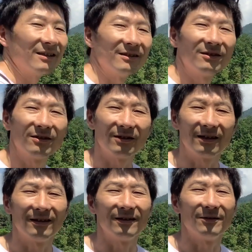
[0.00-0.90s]
is
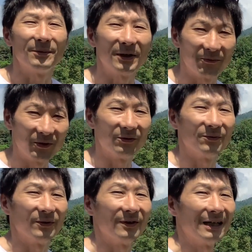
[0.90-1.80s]
very
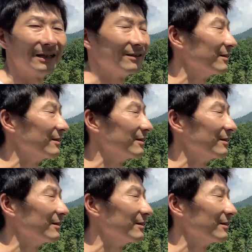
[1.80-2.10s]
beautiful and